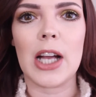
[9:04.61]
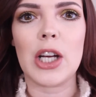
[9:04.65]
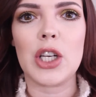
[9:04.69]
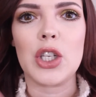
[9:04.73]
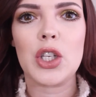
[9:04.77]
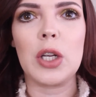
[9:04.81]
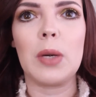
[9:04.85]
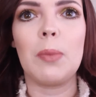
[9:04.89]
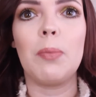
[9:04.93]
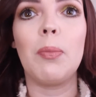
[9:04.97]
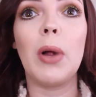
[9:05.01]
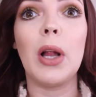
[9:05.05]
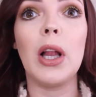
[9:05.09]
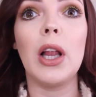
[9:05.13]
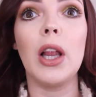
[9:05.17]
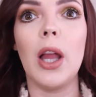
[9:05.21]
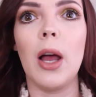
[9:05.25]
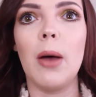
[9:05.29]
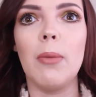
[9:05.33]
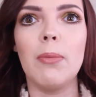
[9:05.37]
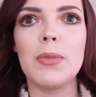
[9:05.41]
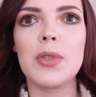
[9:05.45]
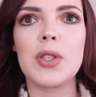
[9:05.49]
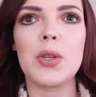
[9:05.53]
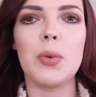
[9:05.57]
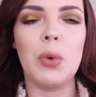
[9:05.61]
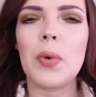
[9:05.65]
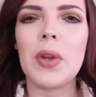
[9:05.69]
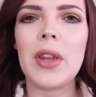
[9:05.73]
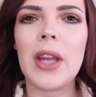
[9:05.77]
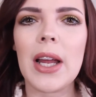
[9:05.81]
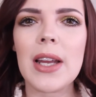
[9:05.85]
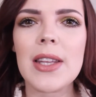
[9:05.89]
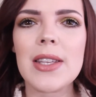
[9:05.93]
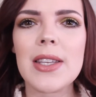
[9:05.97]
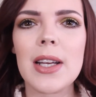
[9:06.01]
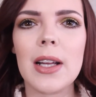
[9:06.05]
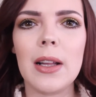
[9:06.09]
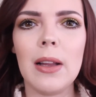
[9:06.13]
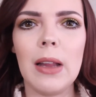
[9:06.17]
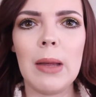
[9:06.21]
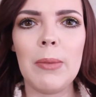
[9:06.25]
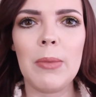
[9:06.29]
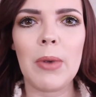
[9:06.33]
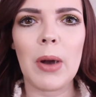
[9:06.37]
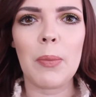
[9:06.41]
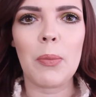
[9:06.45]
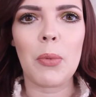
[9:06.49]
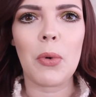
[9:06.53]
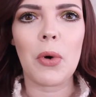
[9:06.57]
actually plumped. When that is a
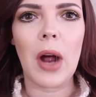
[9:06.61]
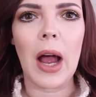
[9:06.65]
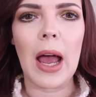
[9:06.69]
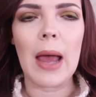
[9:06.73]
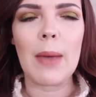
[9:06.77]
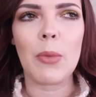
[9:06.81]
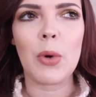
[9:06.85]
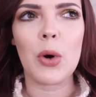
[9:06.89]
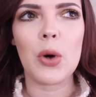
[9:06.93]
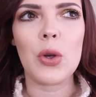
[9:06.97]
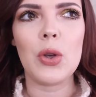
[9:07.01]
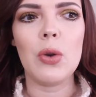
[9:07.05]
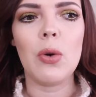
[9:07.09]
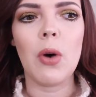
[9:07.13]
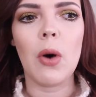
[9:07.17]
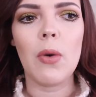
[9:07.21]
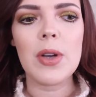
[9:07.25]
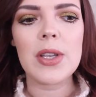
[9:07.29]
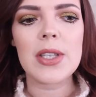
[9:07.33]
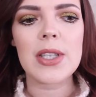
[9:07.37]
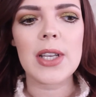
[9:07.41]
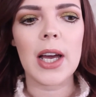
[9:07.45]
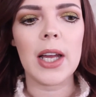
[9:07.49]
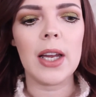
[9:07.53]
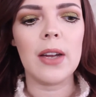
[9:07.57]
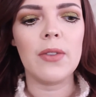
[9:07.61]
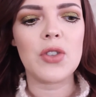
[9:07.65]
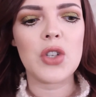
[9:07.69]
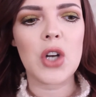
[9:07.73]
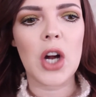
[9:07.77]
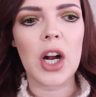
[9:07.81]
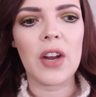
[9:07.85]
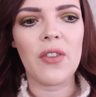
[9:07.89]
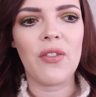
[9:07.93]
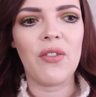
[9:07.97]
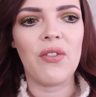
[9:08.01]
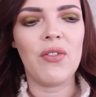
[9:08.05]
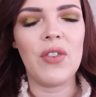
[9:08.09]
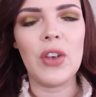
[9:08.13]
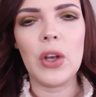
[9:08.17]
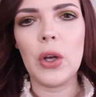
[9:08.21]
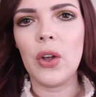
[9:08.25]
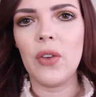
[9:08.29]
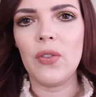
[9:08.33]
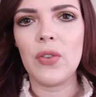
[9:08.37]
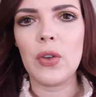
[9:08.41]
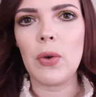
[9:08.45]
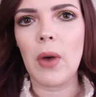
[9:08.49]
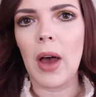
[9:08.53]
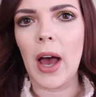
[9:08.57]
claim on a primer, you always kind of try to
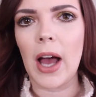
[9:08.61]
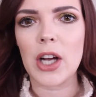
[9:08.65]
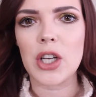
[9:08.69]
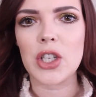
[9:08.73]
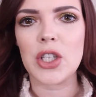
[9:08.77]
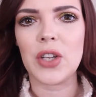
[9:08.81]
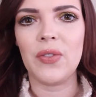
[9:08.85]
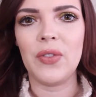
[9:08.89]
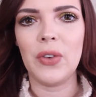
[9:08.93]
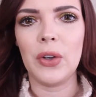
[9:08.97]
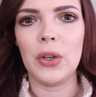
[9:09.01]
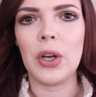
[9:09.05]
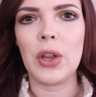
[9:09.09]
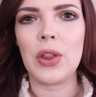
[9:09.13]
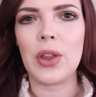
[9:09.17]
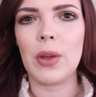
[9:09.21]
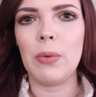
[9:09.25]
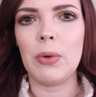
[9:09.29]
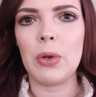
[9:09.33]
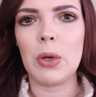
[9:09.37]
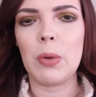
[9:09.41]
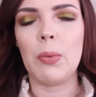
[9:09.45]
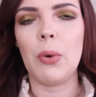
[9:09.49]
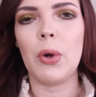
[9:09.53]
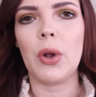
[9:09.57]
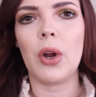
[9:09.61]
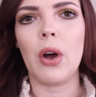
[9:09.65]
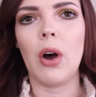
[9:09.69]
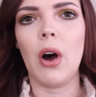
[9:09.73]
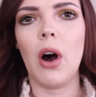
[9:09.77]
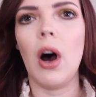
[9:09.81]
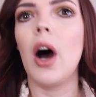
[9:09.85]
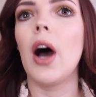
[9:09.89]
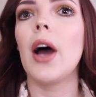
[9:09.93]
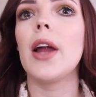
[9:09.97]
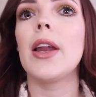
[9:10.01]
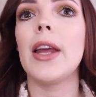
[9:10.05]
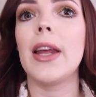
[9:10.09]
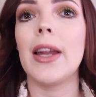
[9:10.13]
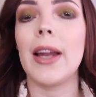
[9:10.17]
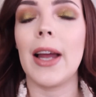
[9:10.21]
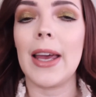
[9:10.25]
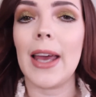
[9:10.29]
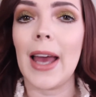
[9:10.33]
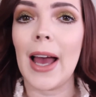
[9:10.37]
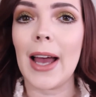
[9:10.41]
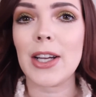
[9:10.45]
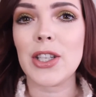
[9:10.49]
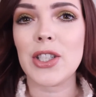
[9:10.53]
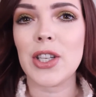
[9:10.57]
feel if you actually feel anything when you put it on, and I
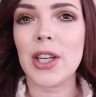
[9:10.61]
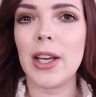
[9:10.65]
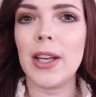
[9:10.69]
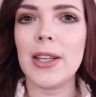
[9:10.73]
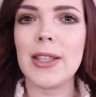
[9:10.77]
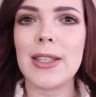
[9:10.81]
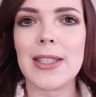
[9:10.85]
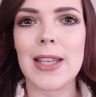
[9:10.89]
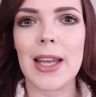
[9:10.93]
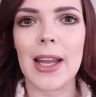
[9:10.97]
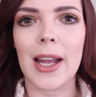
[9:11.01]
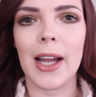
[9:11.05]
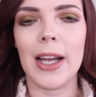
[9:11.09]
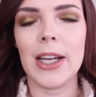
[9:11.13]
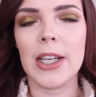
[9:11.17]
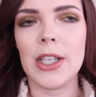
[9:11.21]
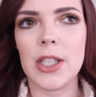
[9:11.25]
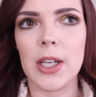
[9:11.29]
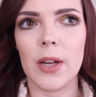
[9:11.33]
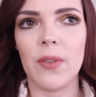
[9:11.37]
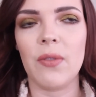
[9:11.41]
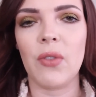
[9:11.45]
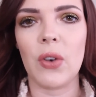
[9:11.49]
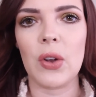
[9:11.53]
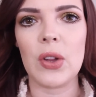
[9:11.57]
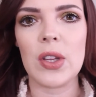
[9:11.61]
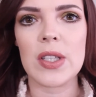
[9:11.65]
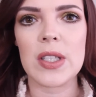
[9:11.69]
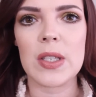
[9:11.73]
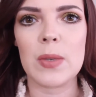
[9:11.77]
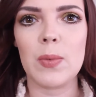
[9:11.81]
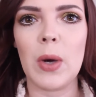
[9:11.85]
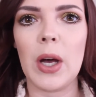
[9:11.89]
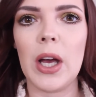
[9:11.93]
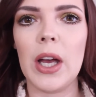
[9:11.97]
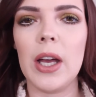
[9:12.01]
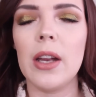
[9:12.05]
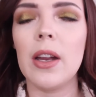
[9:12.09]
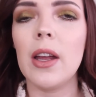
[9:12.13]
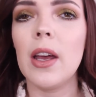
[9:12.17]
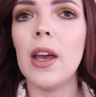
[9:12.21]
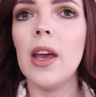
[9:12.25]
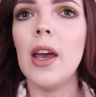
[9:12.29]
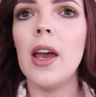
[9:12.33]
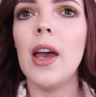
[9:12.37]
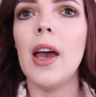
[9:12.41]
actually can say I did for this one.